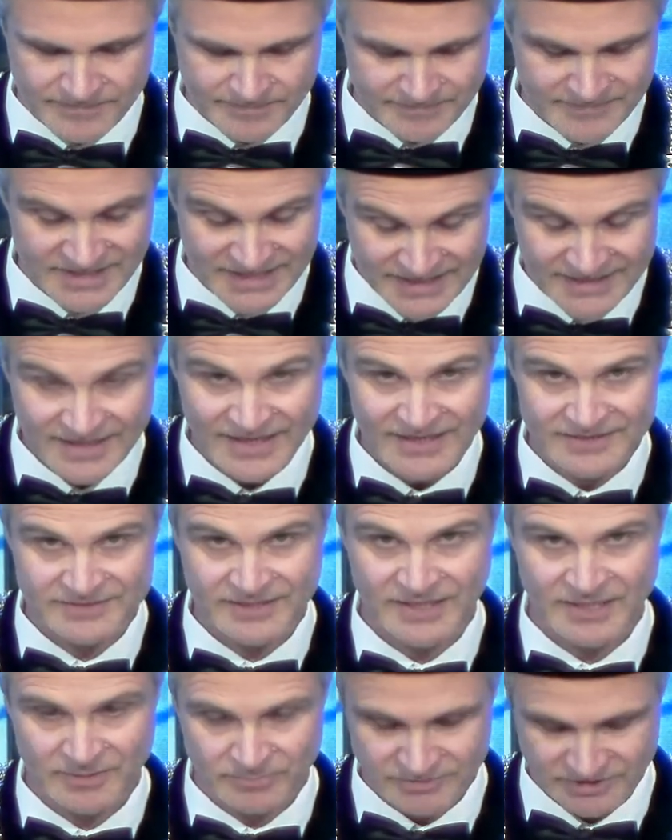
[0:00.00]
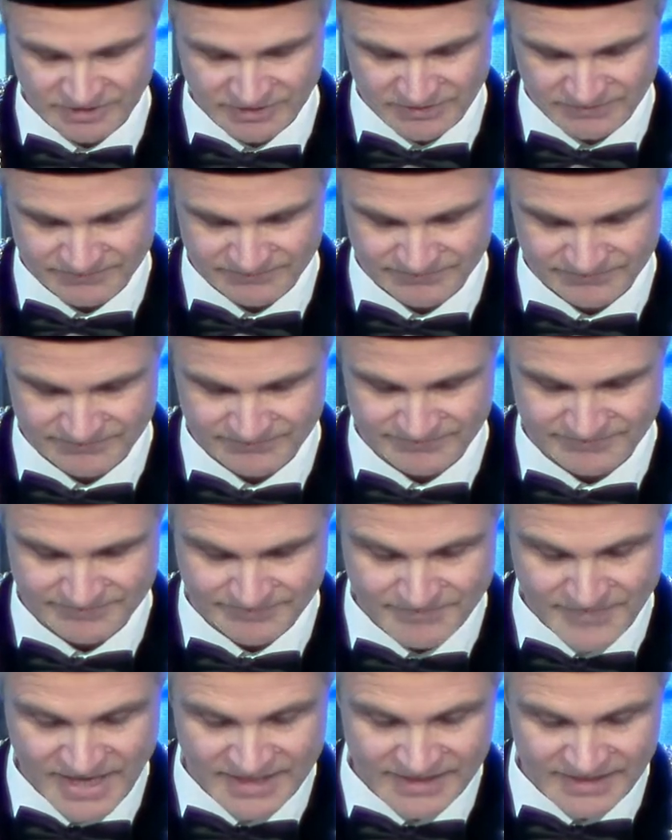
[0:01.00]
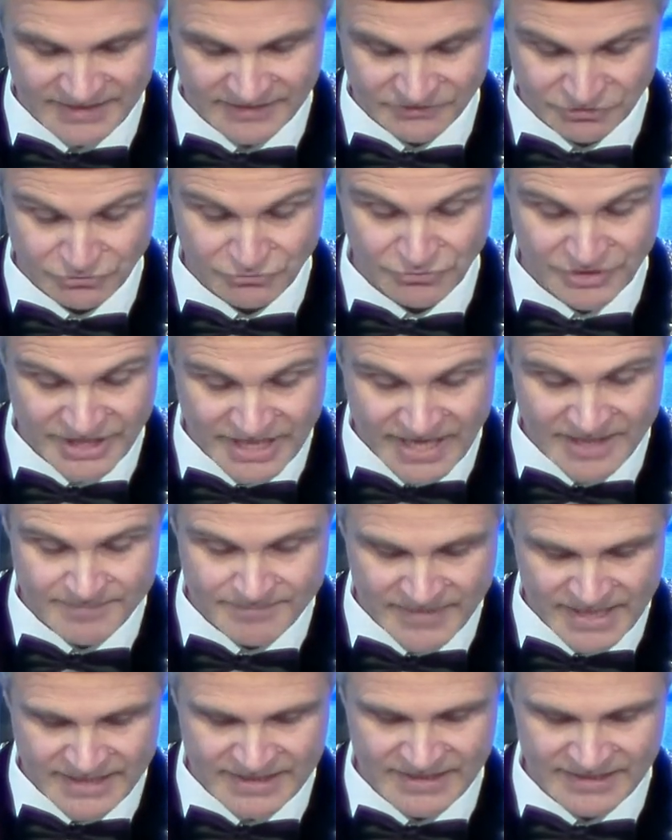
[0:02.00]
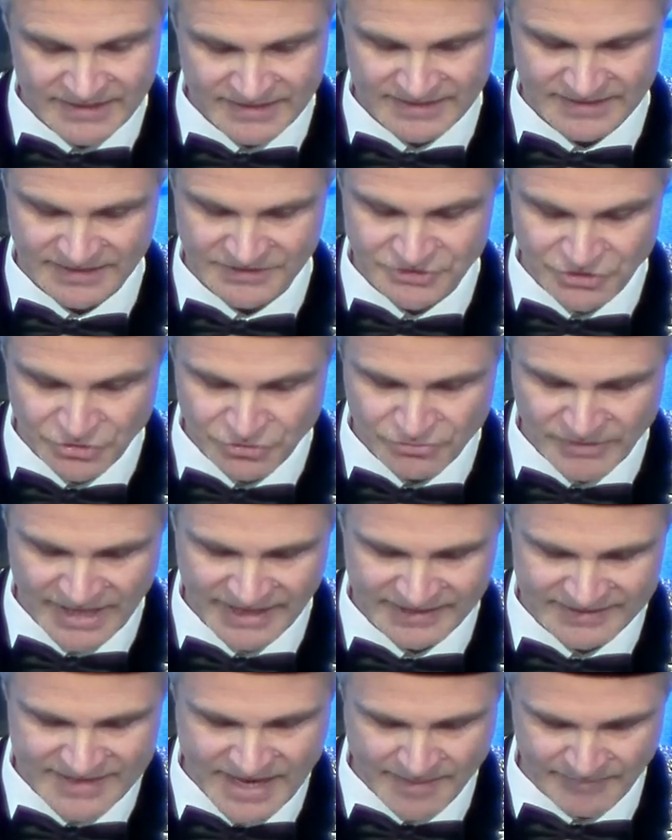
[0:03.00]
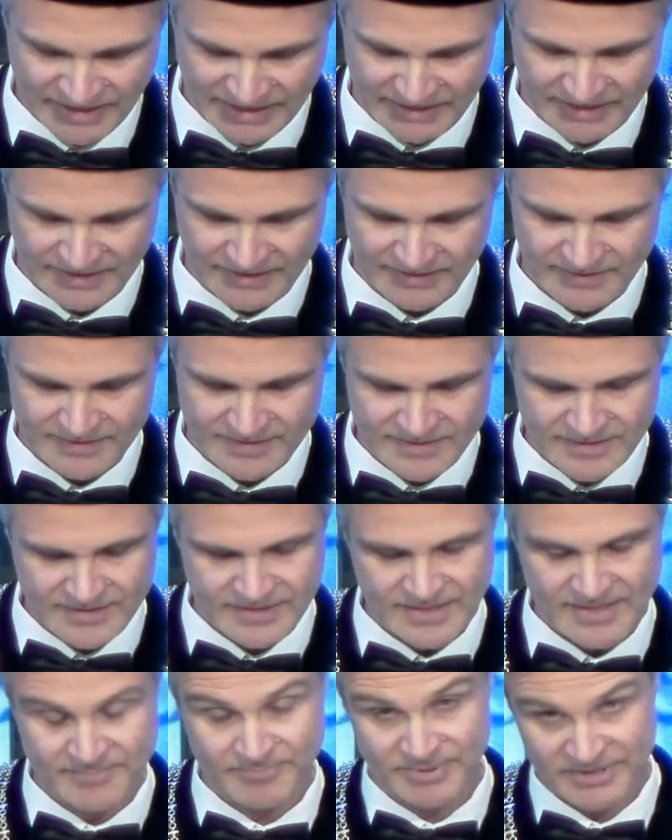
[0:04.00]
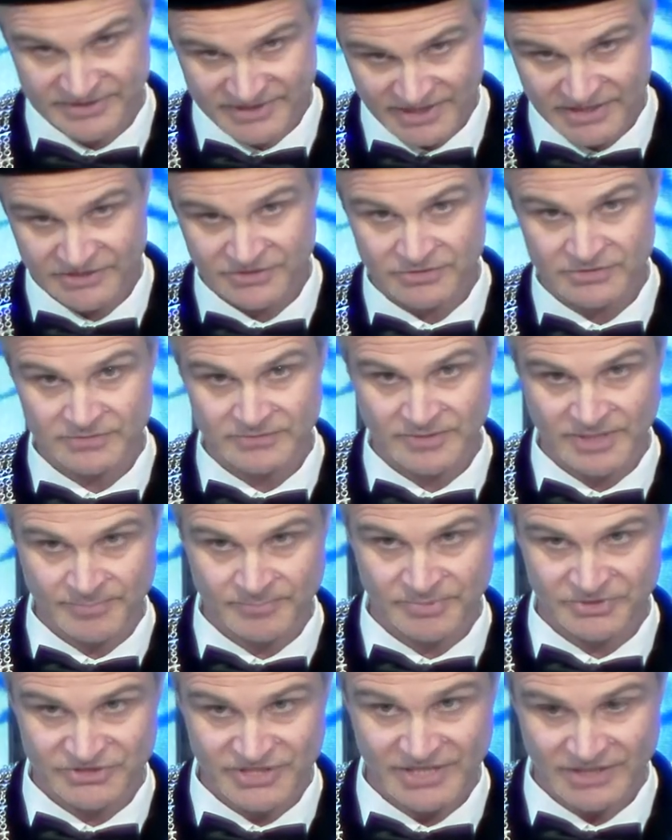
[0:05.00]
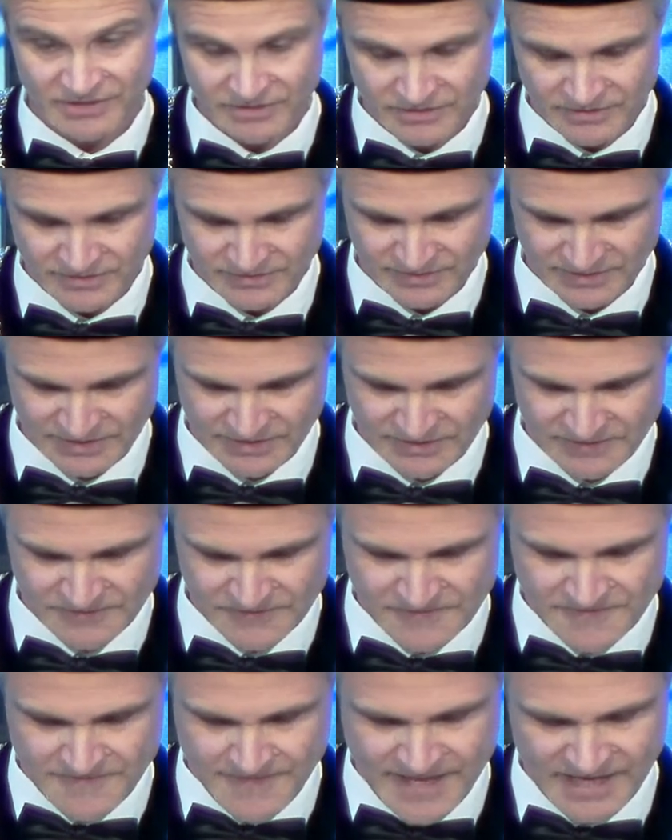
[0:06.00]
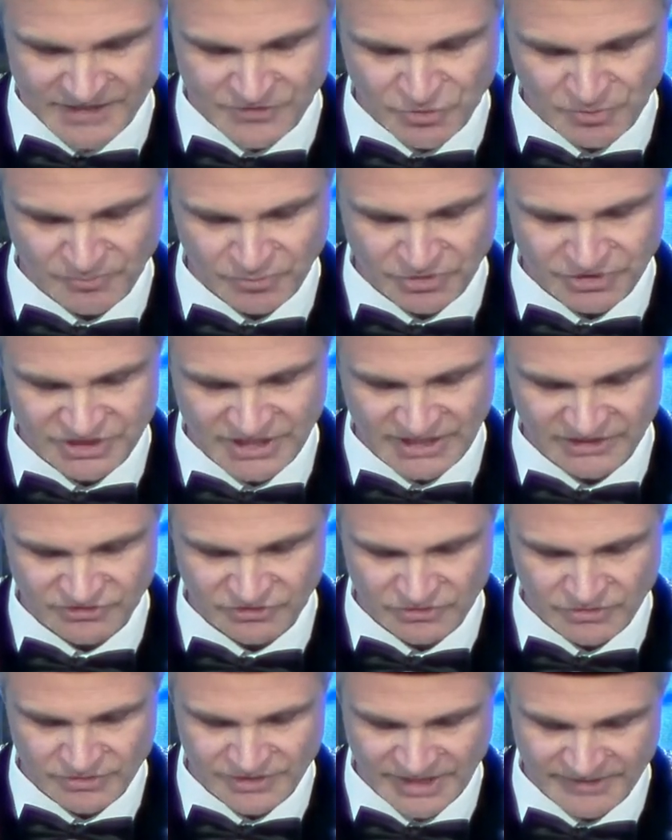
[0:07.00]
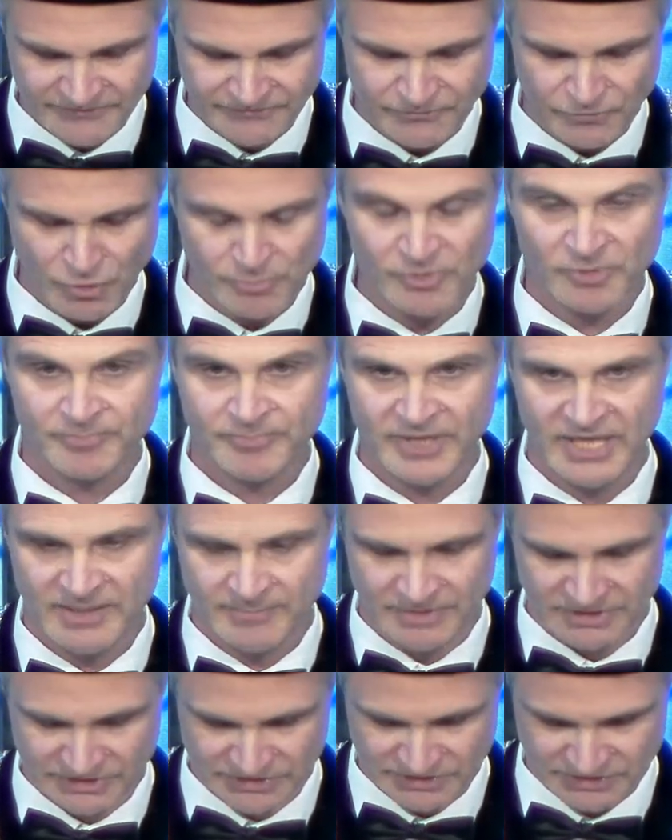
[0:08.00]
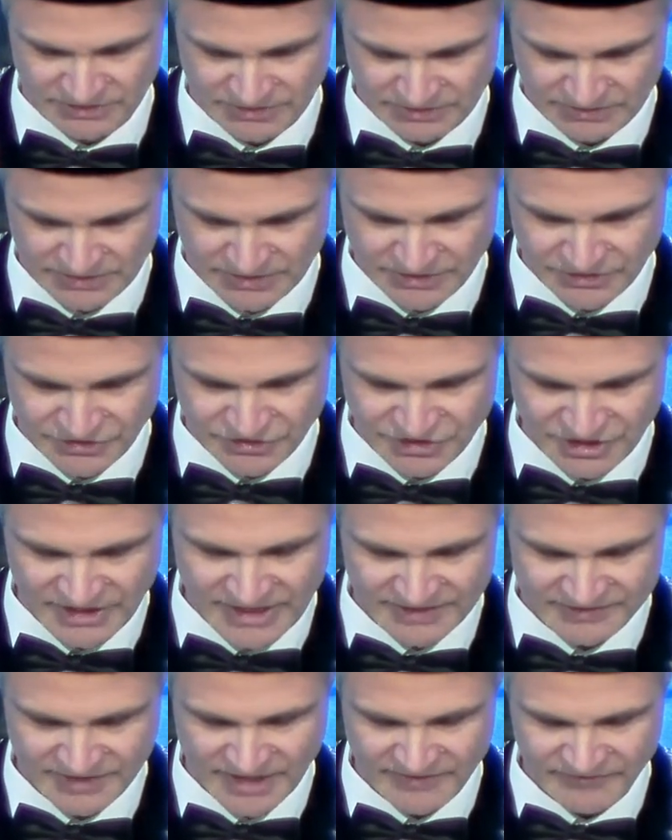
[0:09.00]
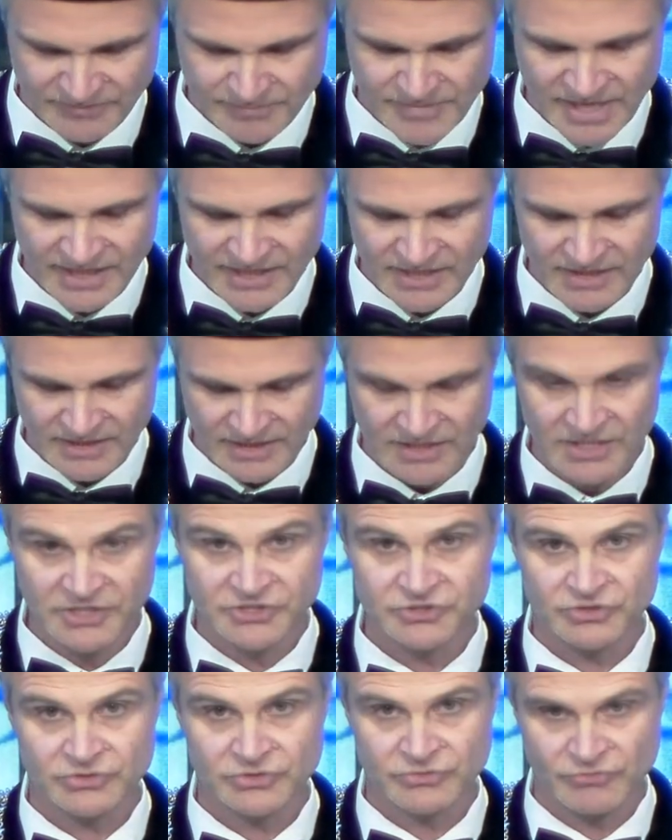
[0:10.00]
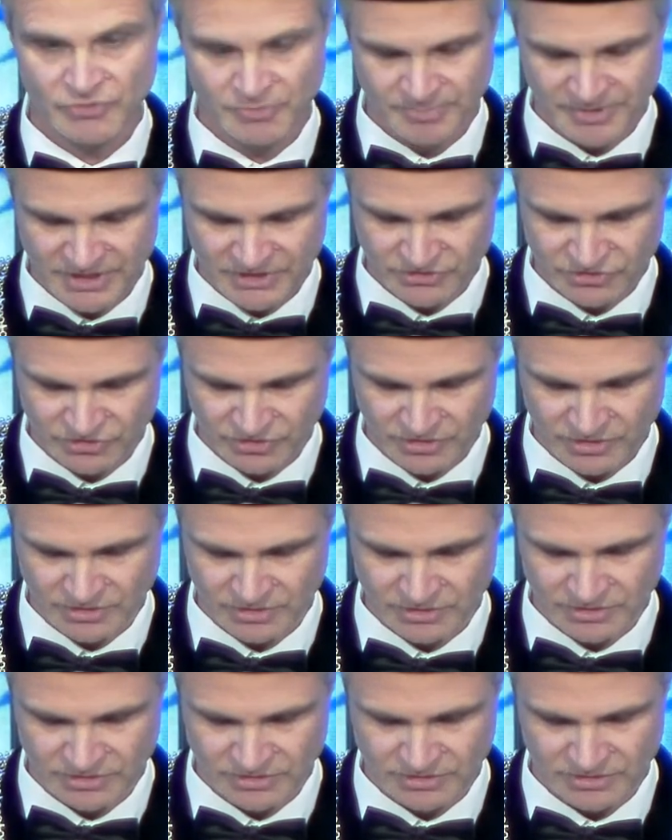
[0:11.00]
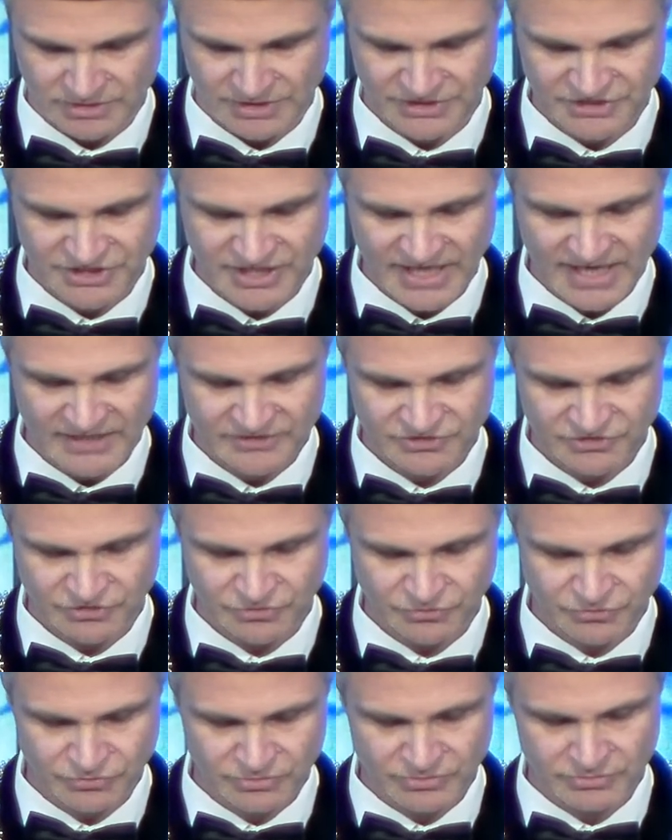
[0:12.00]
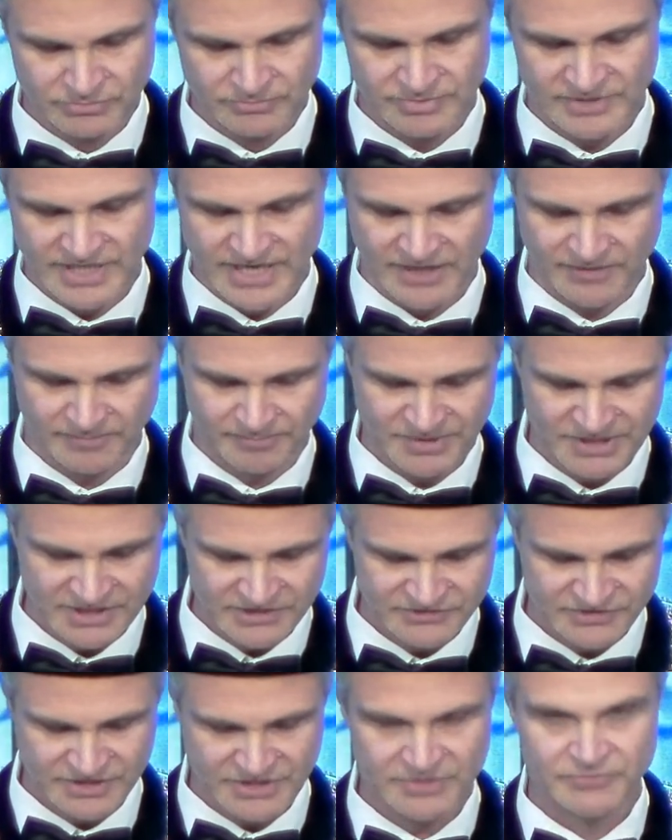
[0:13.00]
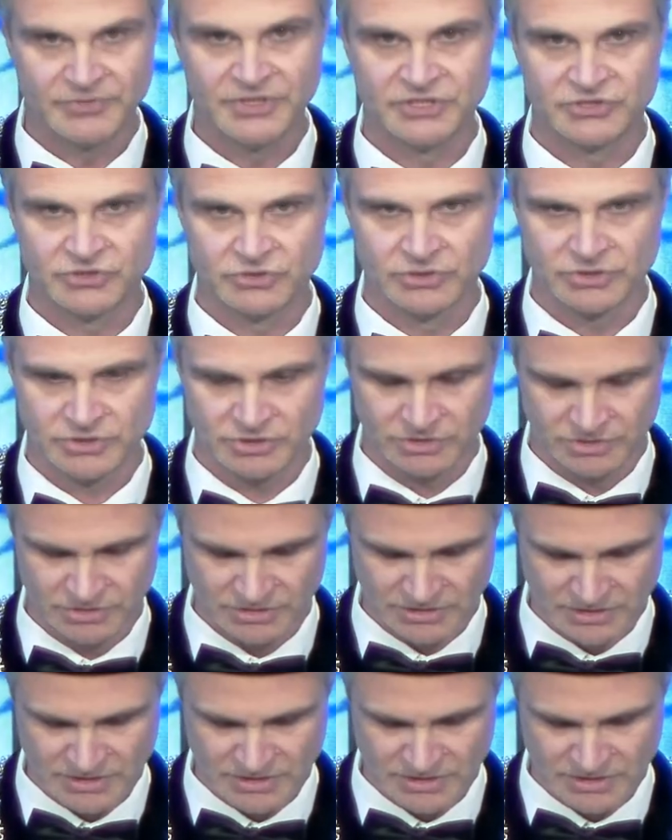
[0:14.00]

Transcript: Milena has helped many to create many a new academic, in particular in her projects on informal payments. She has given many Eastern European scholars a chance to do their PhD research